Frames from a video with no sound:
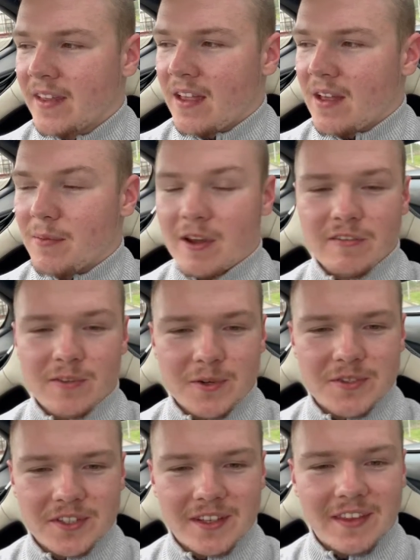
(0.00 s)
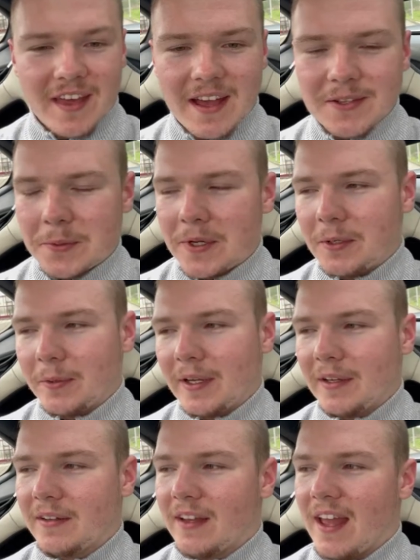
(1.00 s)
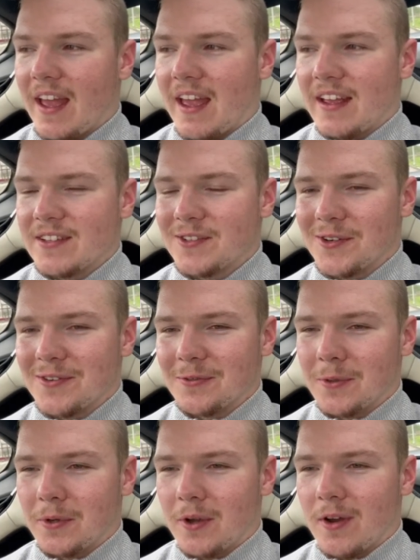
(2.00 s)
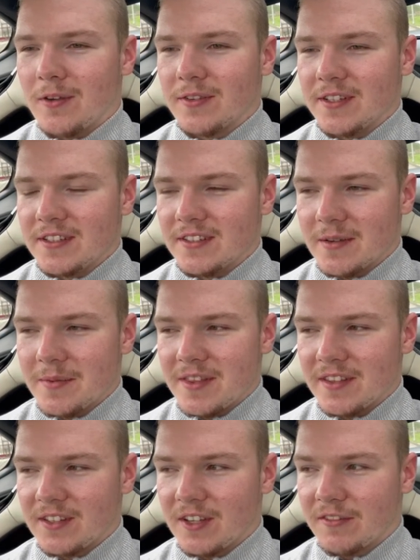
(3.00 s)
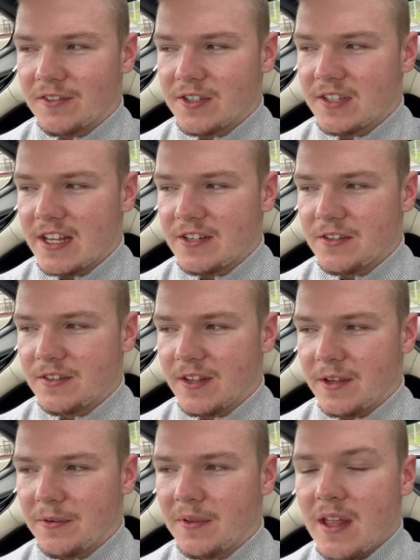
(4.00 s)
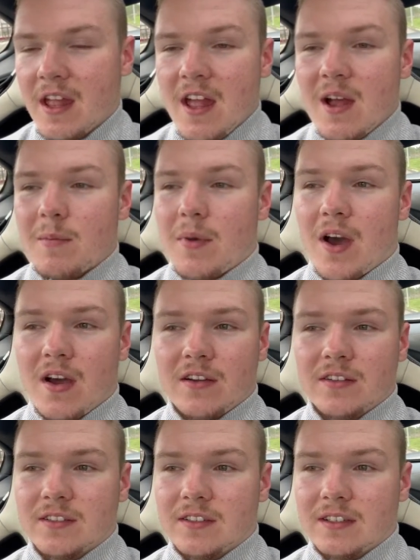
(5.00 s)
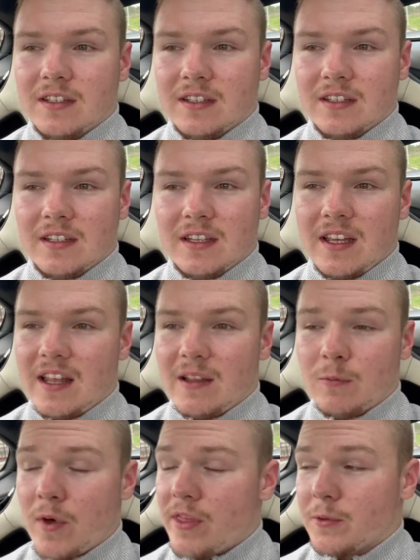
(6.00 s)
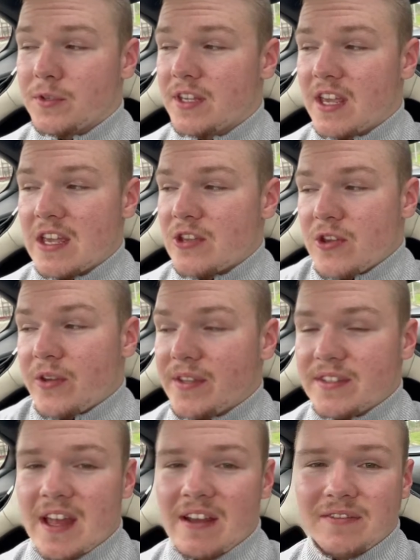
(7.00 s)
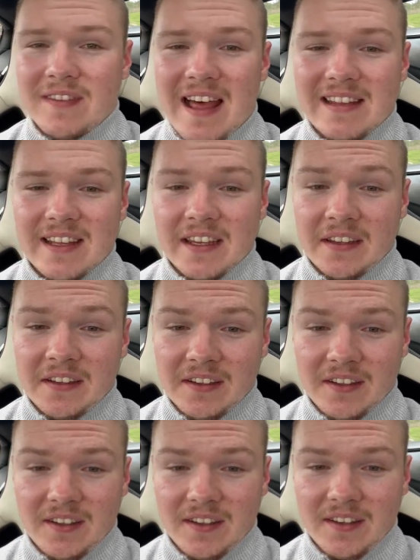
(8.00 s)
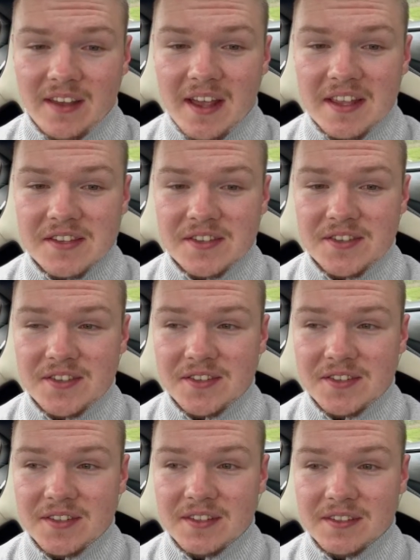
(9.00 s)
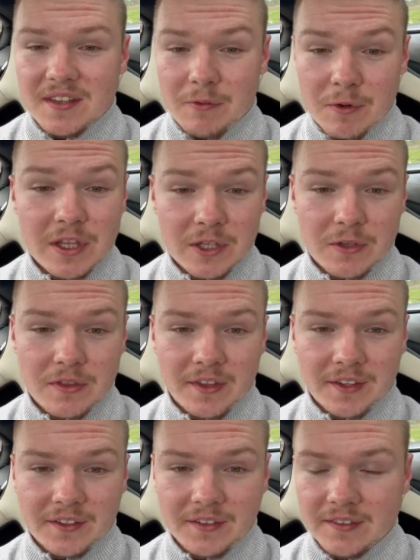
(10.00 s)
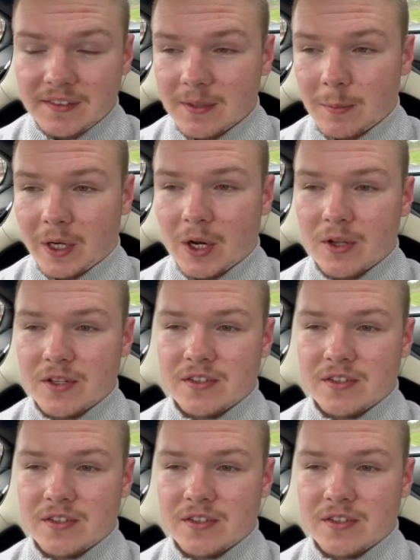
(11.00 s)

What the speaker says: But unfortunately that has went away. It's sort of worn off and I'm in the tougher stages now. But what they'll say to you is that flatline is a really good thing, because